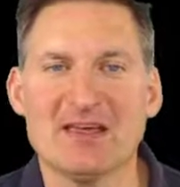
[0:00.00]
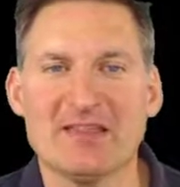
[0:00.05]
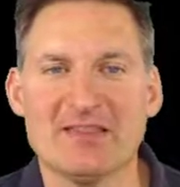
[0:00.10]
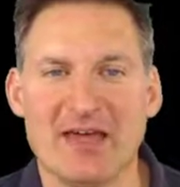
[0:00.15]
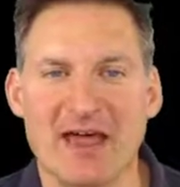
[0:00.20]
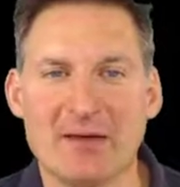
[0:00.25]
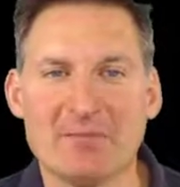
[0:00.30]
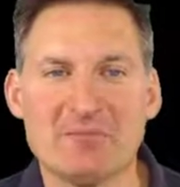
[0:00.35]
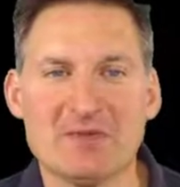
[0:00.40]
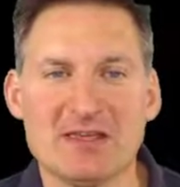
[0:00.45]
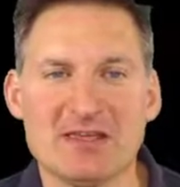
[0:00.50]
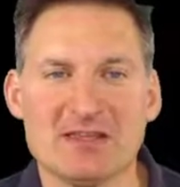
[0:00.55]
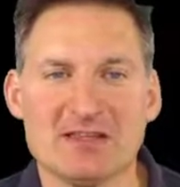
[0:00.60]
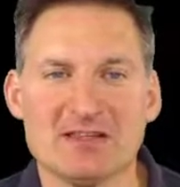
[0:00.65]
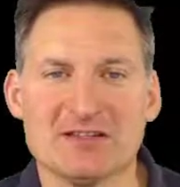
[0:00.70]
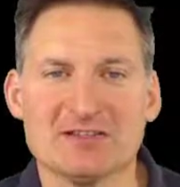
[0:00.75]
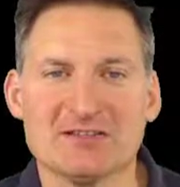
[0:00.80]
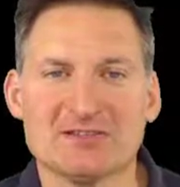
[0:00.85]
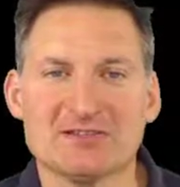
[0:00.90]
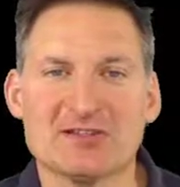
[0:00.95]
That
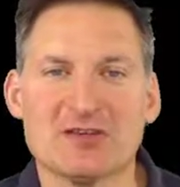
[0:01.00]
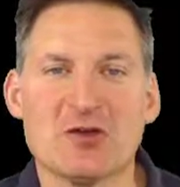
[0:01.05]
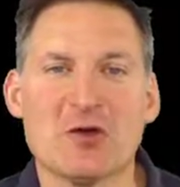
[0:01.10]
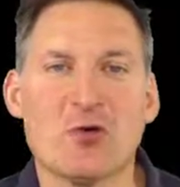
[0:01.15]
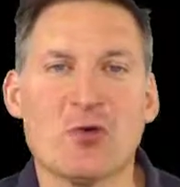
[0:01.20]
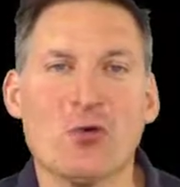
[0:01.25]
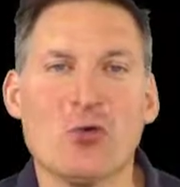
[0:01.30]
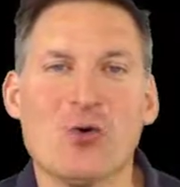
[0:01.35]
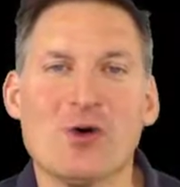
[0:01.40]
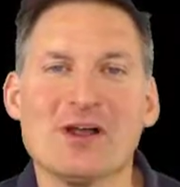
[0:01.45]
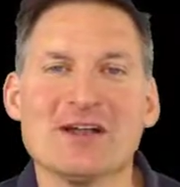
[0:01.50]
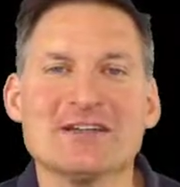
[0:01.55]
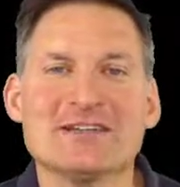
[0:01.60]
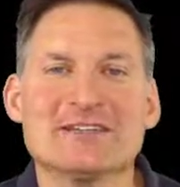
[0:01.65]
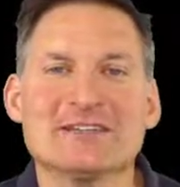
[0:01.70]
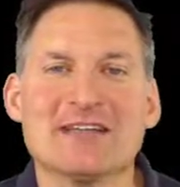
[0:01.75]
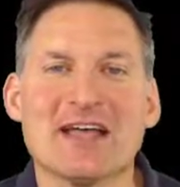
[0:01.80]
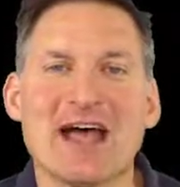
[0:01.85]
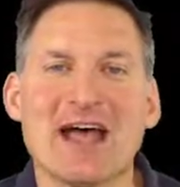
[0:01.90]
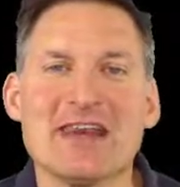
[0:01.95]
means 1
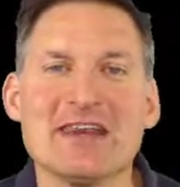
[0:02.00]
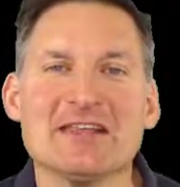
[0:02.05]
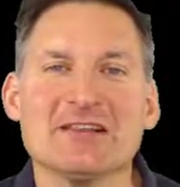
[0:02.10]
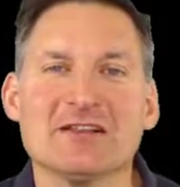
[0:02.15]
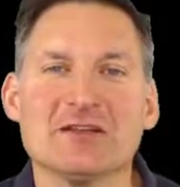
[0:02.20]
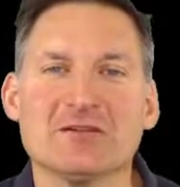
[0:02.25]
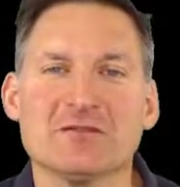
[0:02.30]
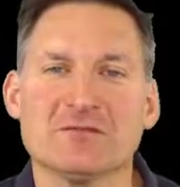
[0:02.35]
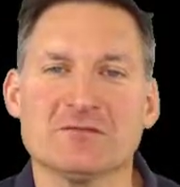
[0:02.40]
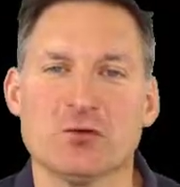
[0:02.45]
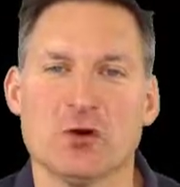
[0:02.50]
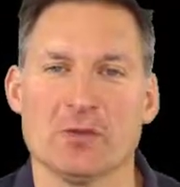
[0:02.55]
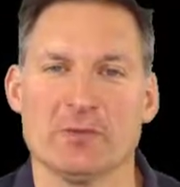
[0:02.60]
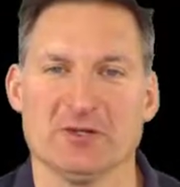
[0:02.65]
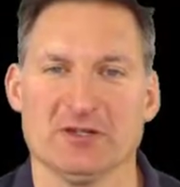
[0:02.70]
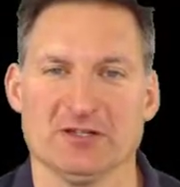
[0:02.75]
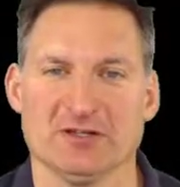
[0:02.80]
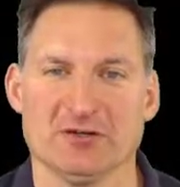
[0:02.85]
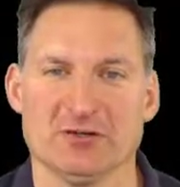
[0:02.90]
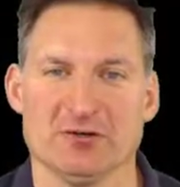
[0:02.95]
tiny little
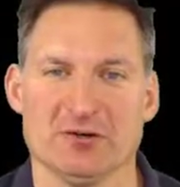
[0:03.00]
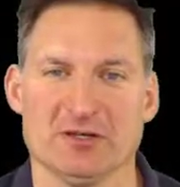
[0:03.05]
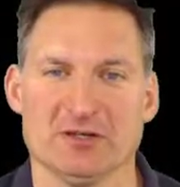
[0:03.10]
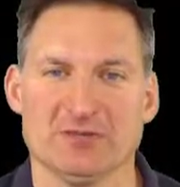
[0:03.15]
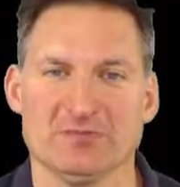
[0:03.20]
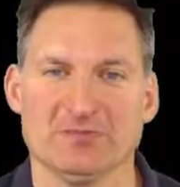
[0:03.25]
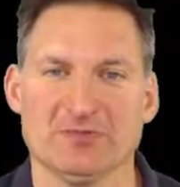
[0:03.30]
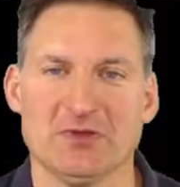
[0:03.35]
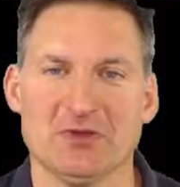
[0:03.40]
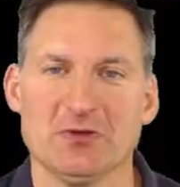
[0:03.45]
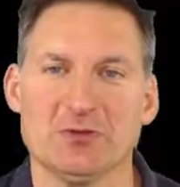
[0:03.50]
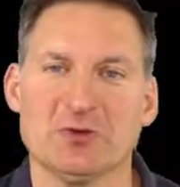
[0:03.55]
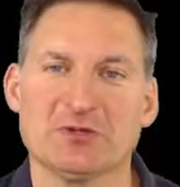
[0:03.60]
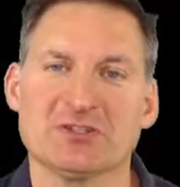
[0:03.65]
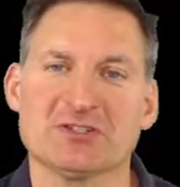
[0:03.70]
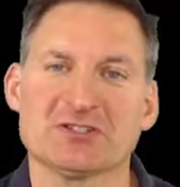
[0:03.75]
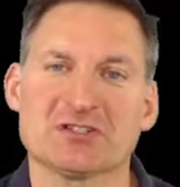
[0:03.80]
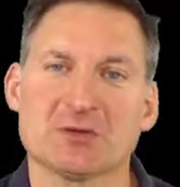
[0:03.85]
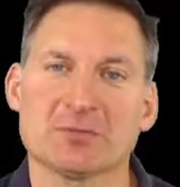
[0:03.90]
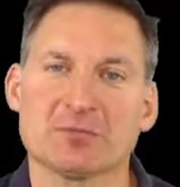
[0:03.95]
formula unit, which
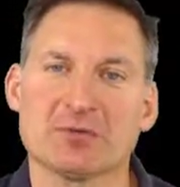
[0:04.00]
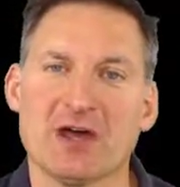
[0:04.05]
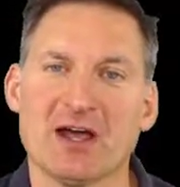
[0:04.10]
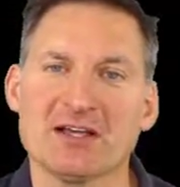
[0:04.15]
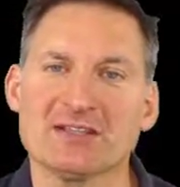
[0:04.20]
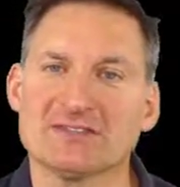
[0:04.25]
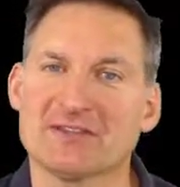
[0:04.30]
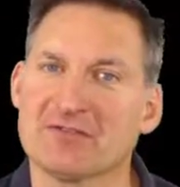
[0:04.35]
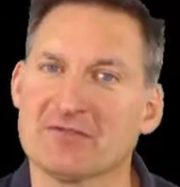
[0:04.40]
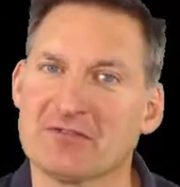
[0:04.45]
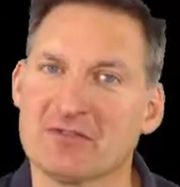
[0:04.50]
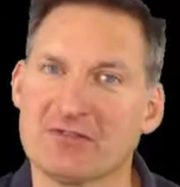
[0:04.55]
is comprised of